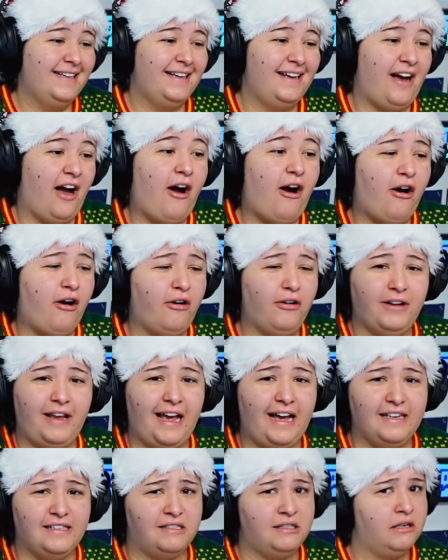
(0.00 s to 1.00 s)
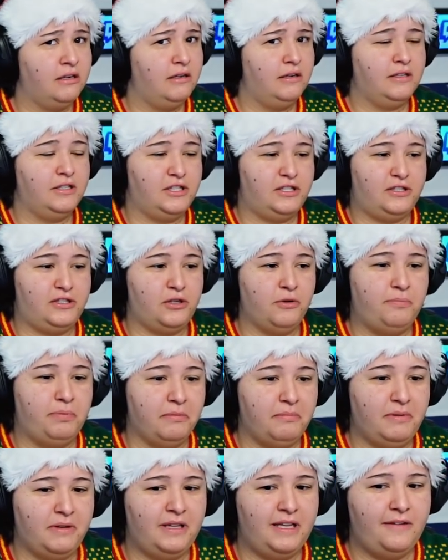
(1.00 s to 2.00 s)
Oh yes, that's super
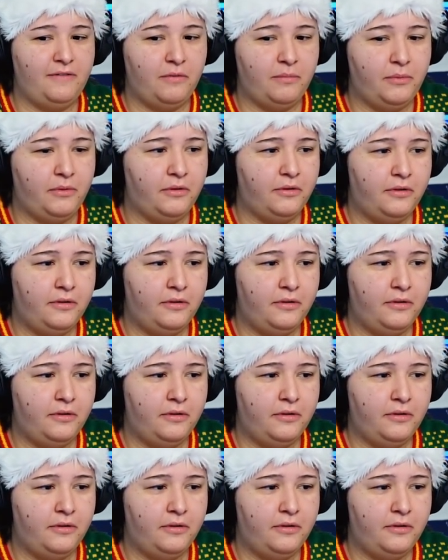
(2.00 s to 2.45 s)
believable.